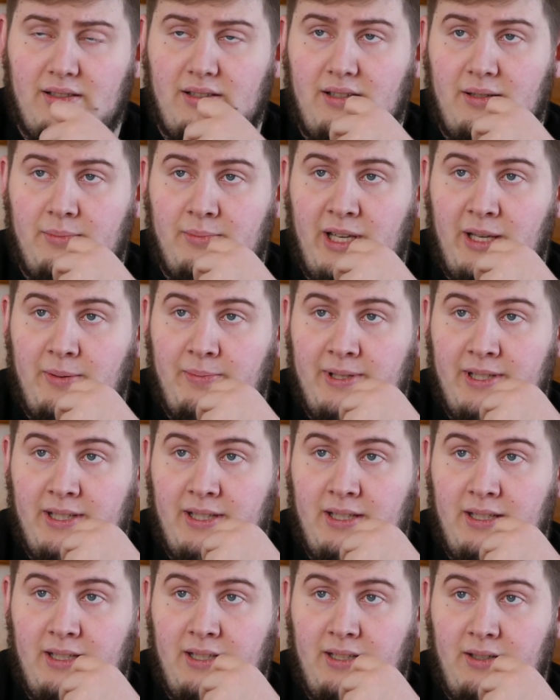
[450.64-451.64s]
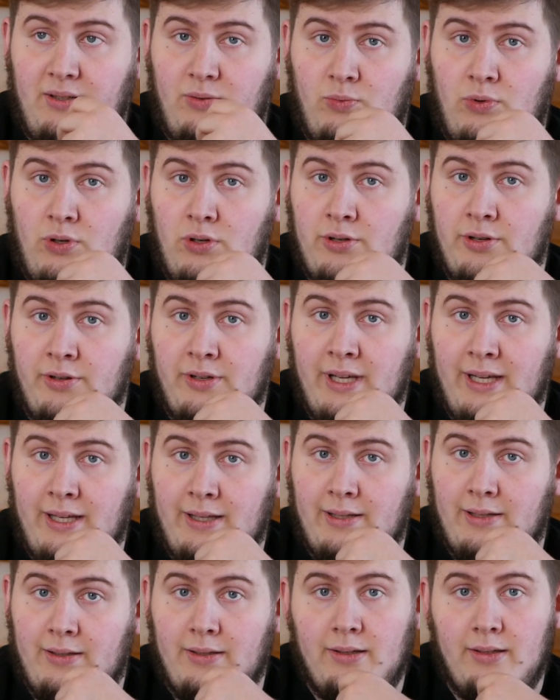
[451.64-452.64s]
He maybe walk
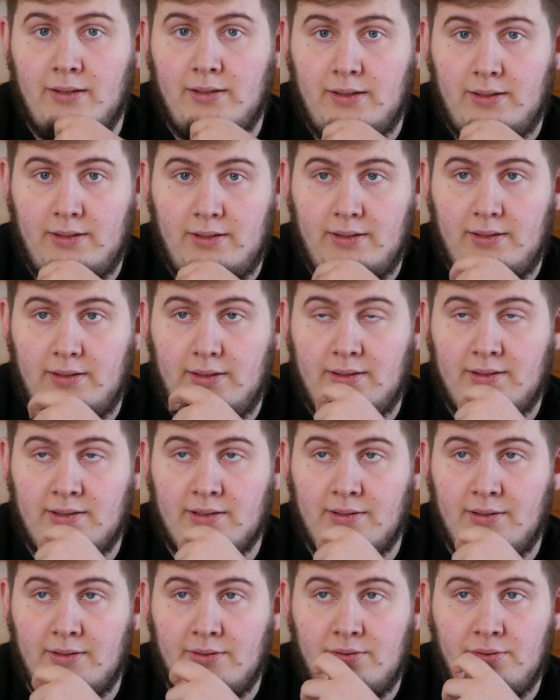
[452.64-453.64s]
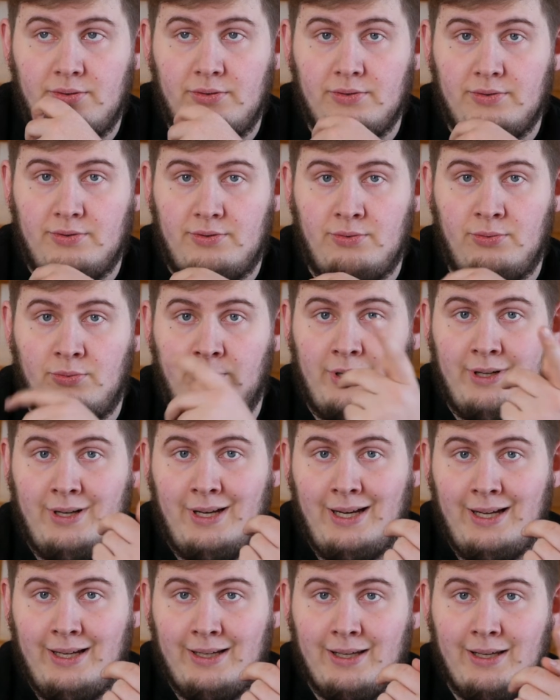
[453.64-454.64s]
again. He's going to use one
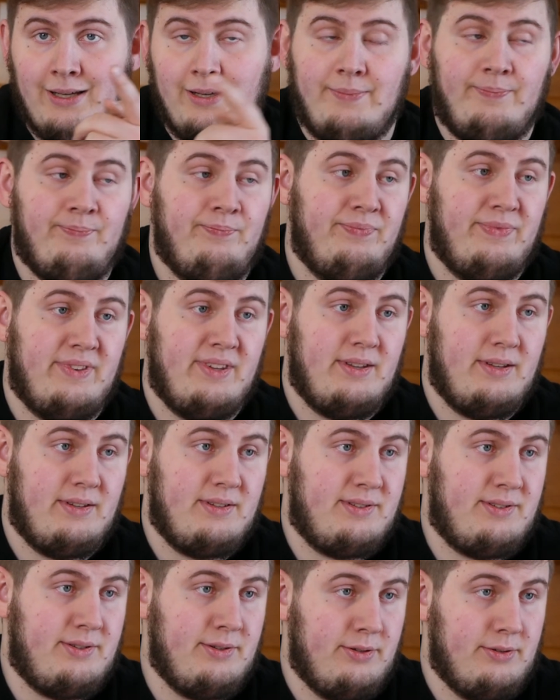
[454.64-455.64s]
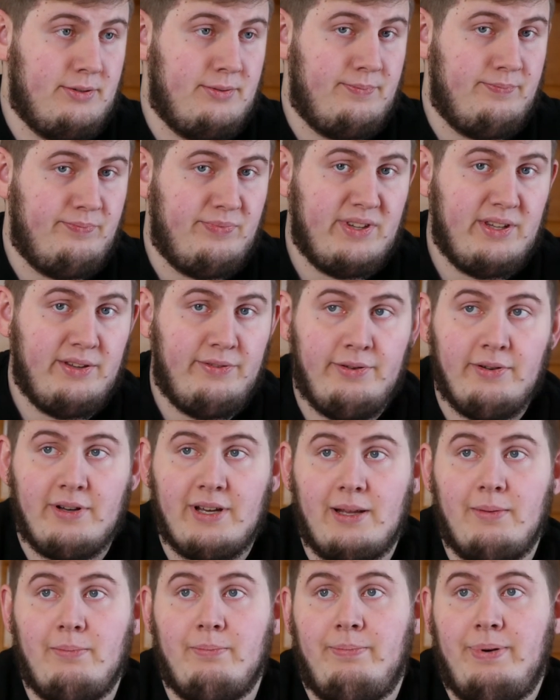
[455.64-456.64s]
leg. So if you
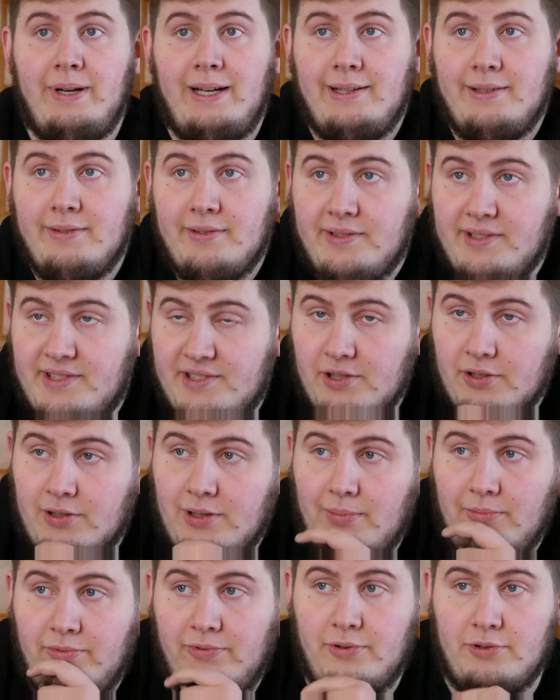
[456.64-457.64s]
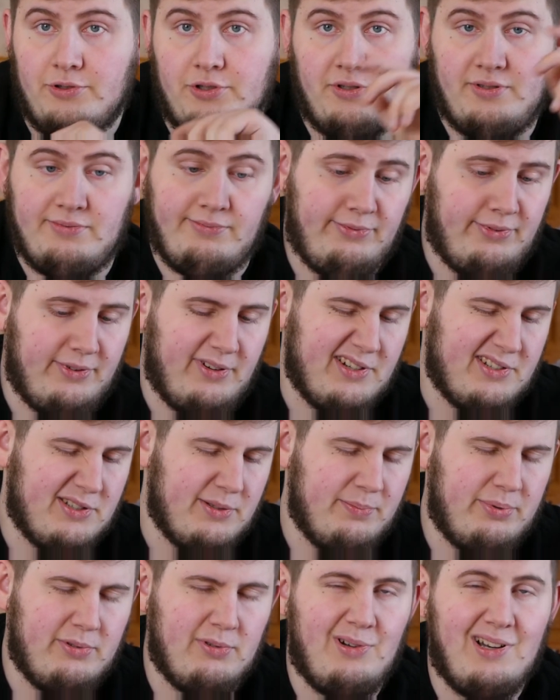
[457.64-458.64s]
get banned on Instagram for just, for
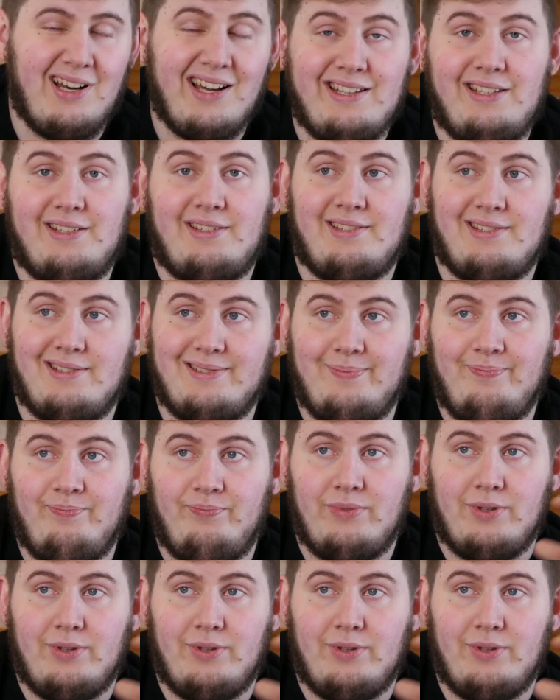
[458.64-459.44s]
example, likes,